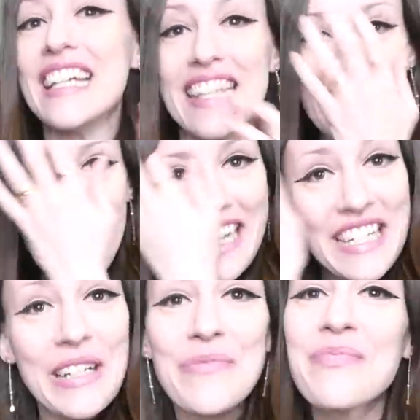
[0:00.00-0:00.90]
the
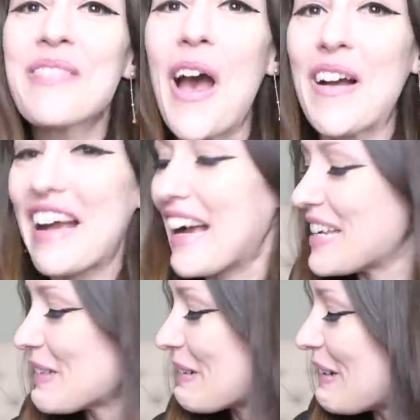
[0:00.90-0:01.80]
item. Okay
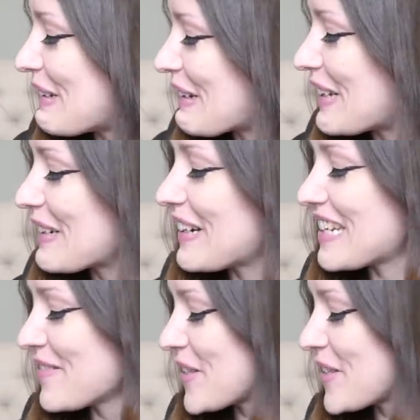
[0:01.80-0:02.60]
guys, oh god, oh god, oh god.